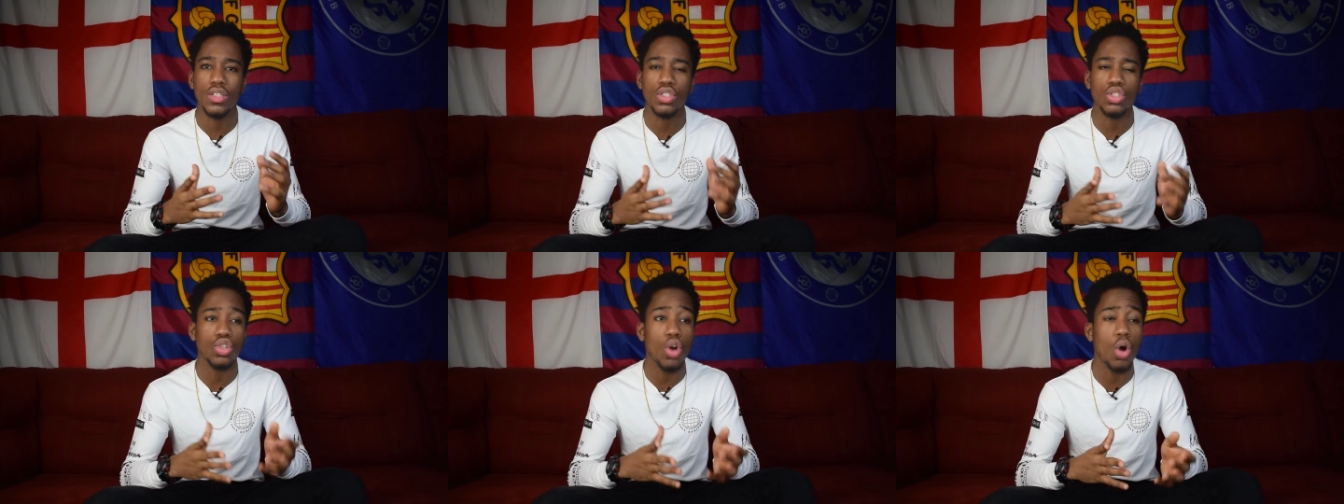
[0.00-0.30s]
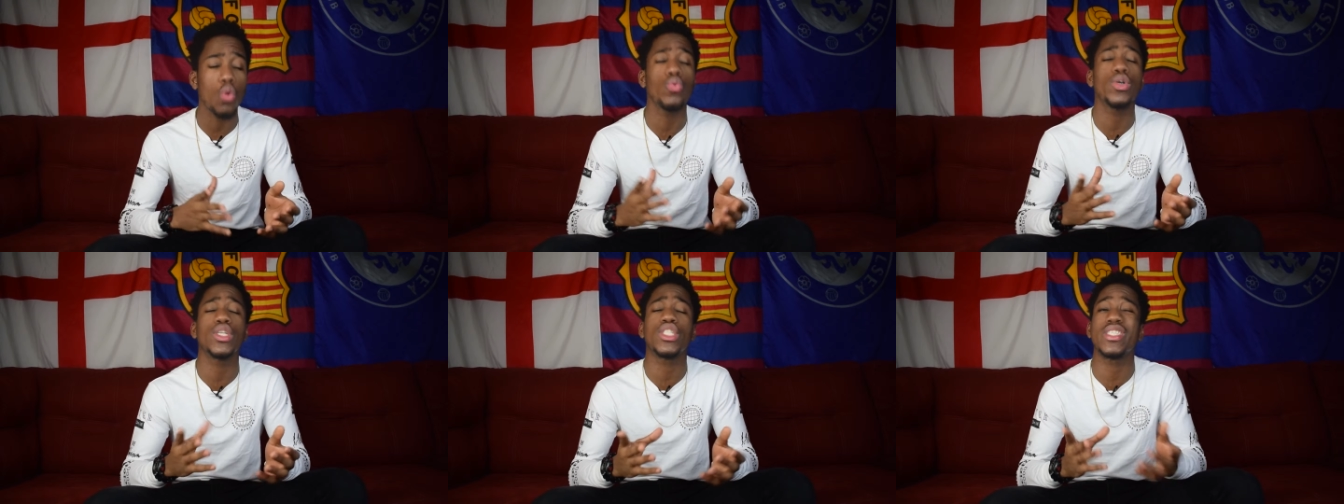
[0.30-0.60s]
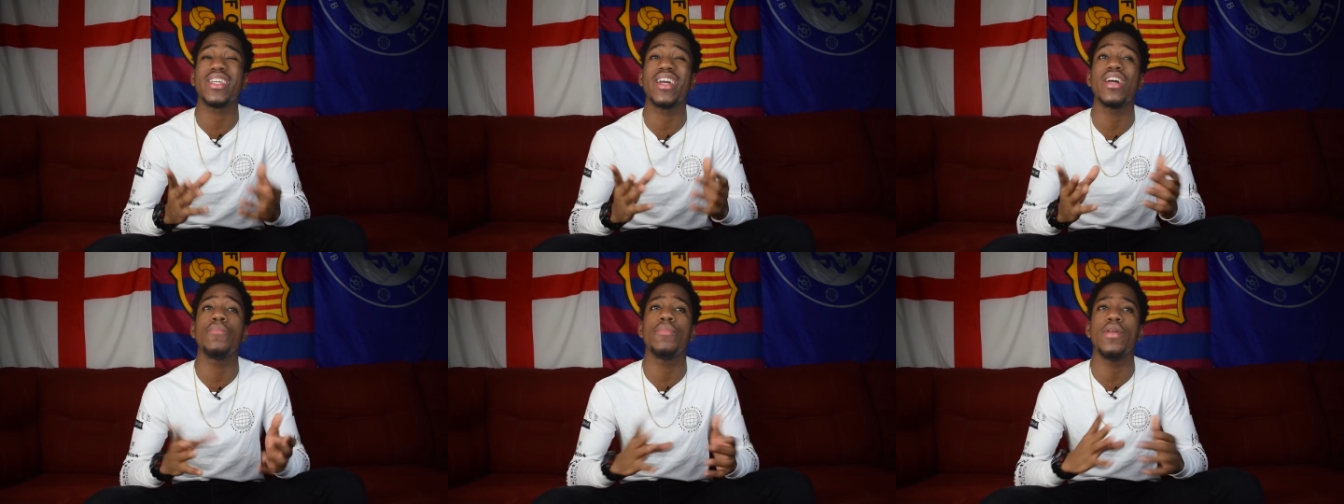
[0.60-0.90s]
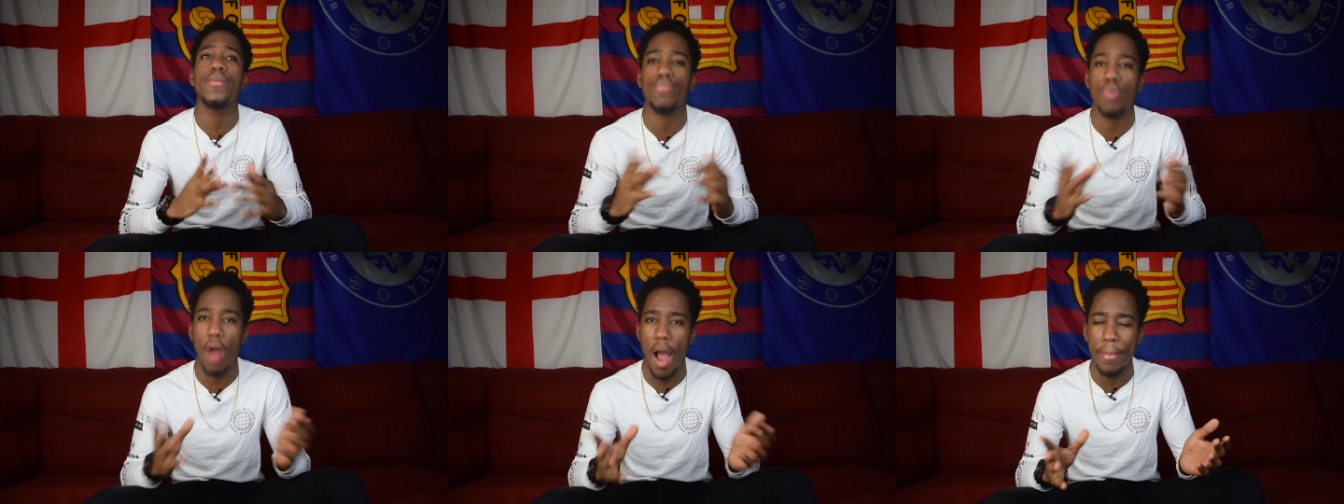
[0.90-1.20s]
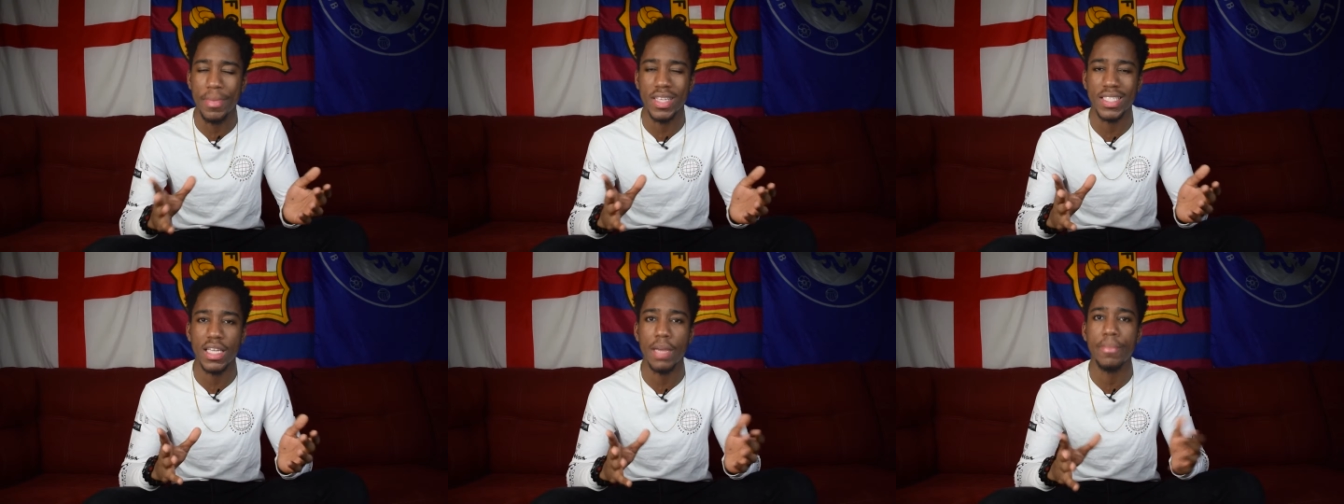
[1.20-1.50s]
So, which could be
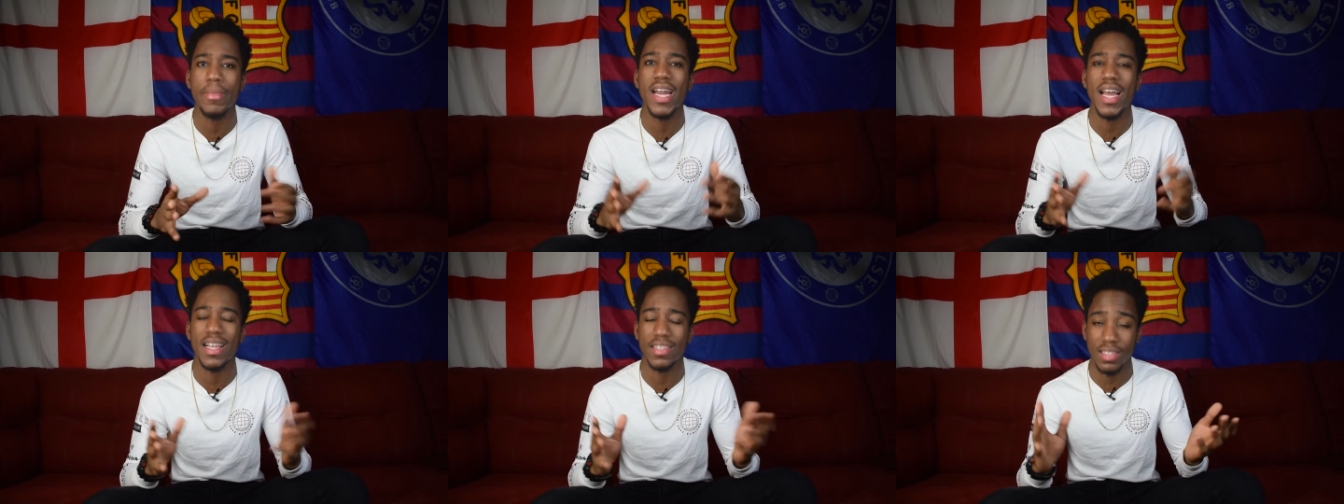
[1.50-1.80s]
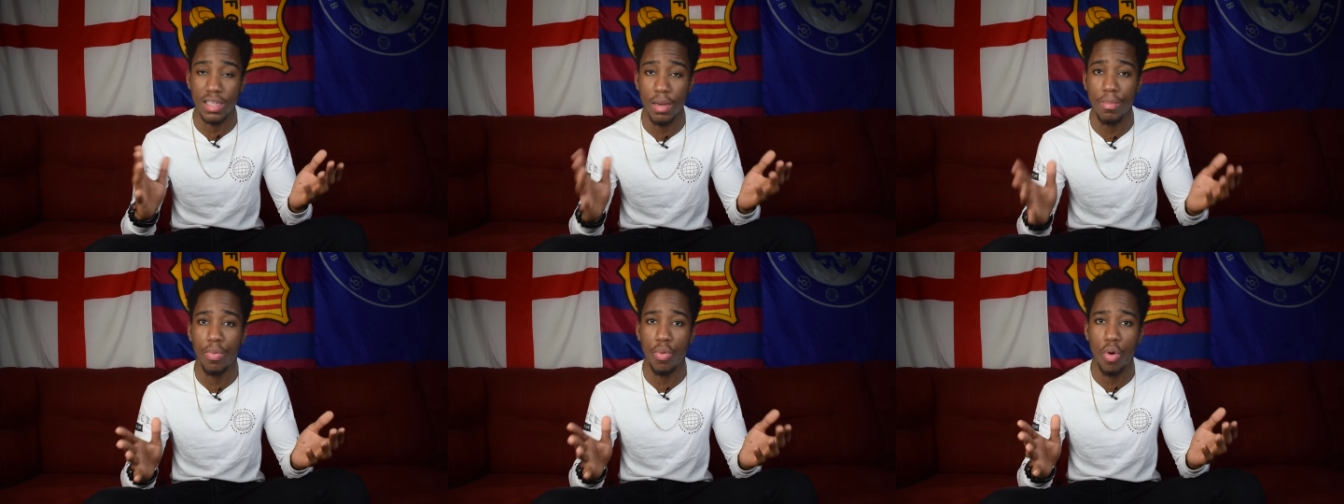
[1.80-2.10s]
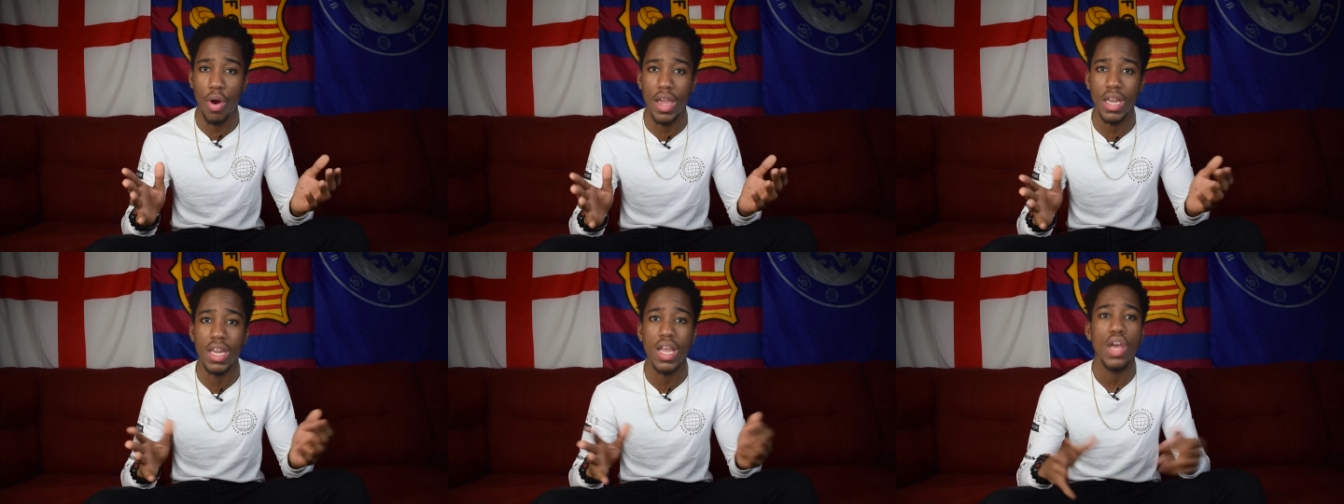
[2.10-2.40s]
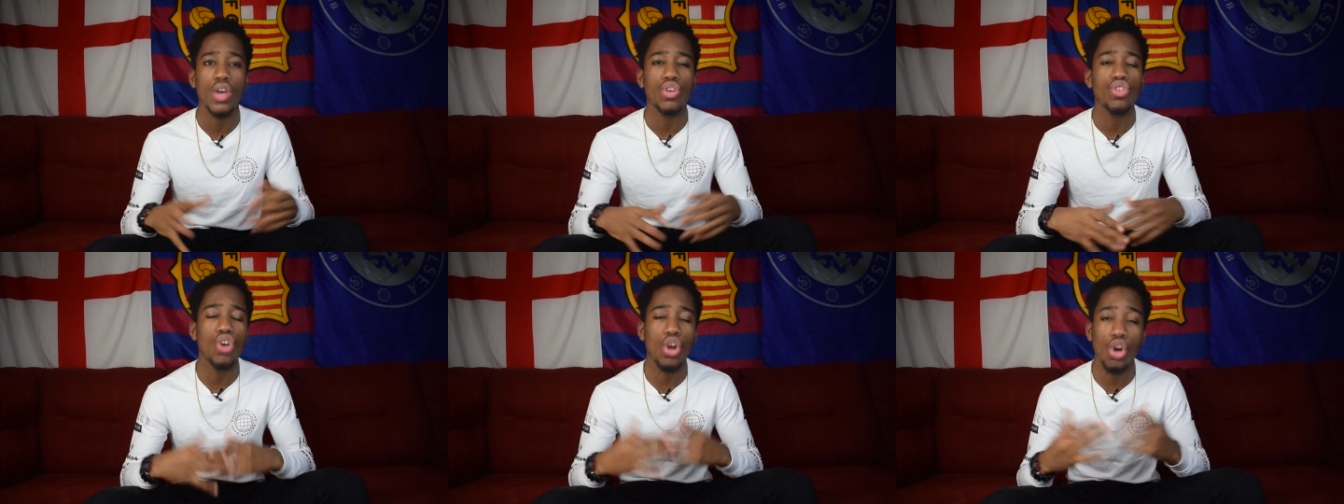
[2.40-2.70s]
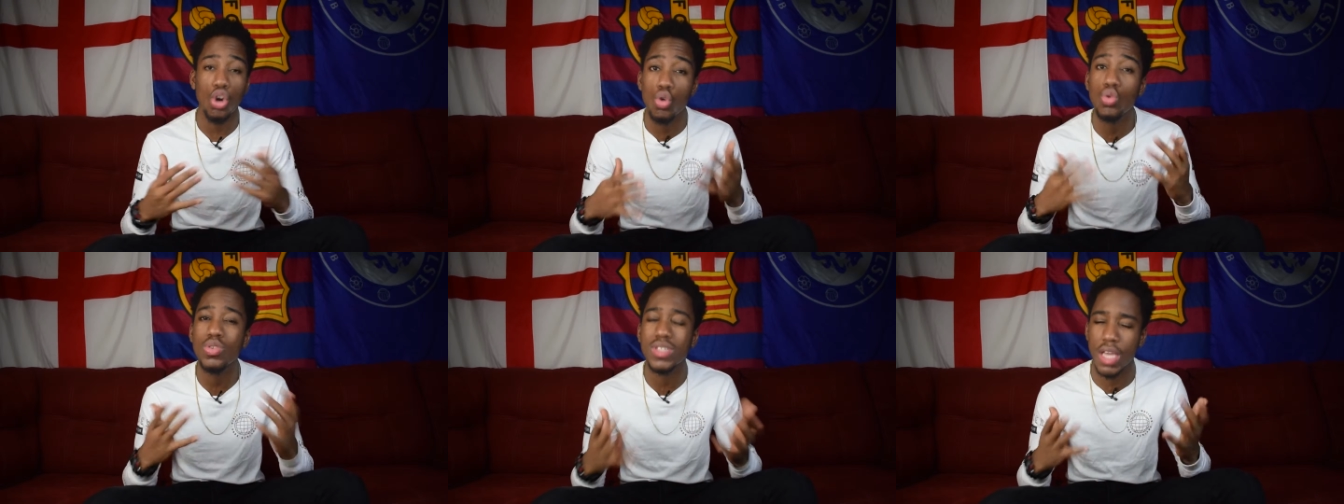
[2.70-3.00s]
promising, but at some point,
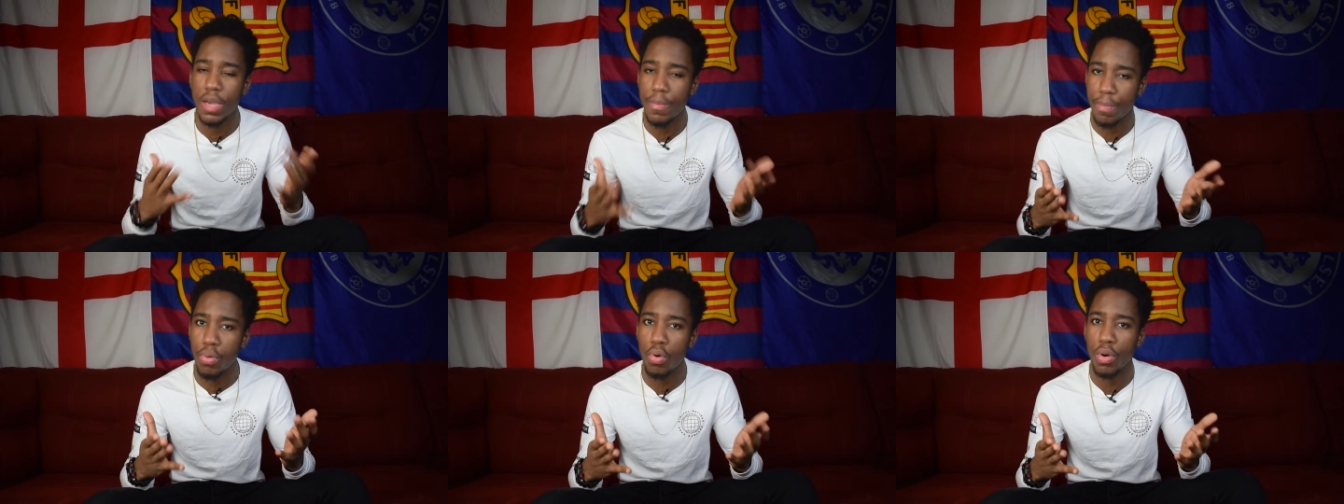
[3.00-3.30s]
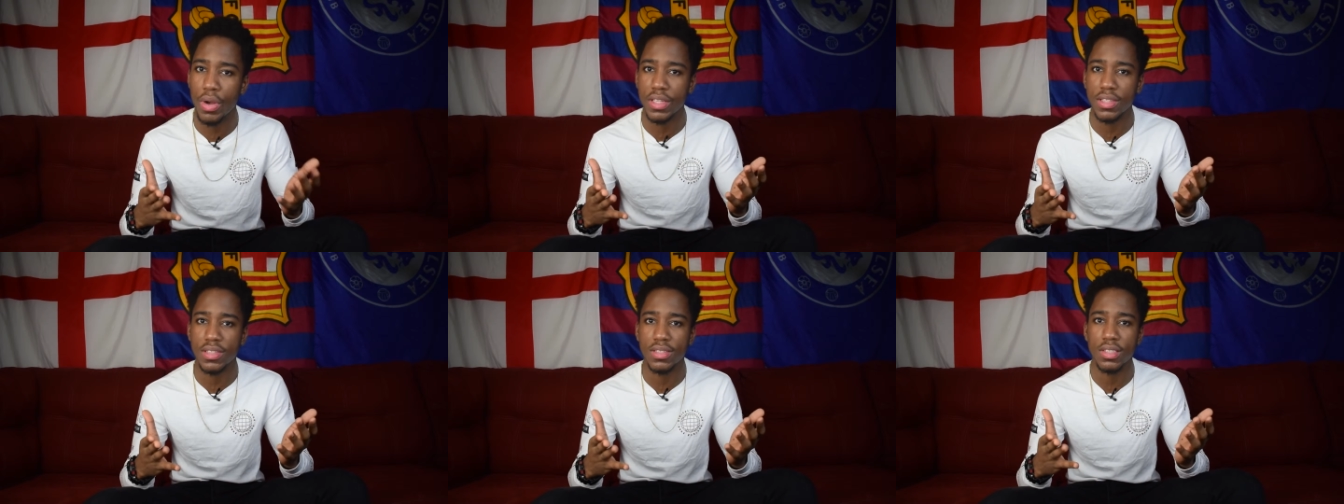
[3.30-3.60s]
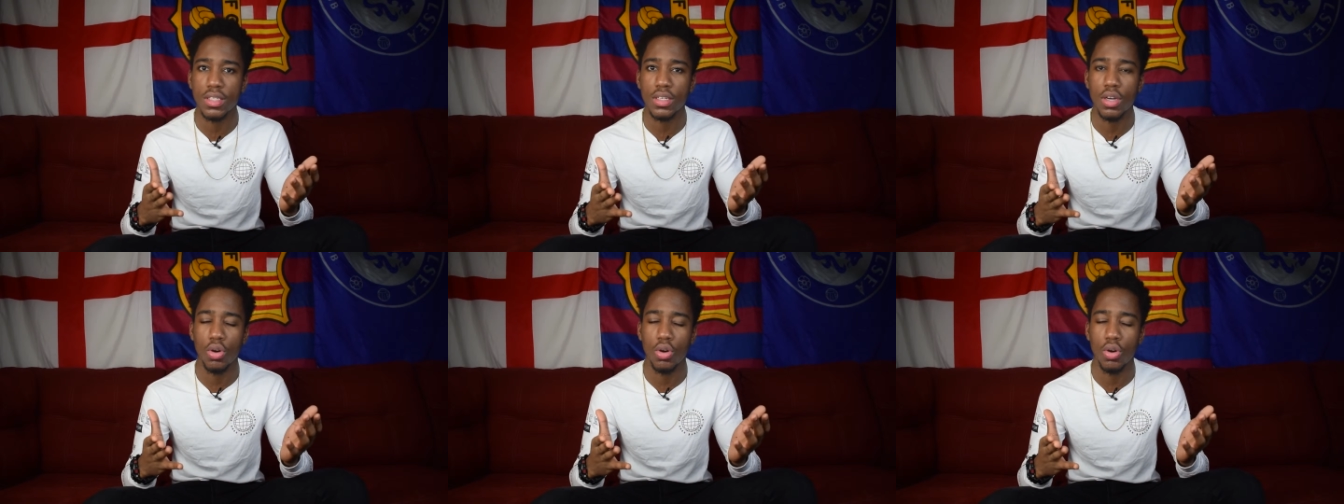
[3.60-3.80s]
you're losing points.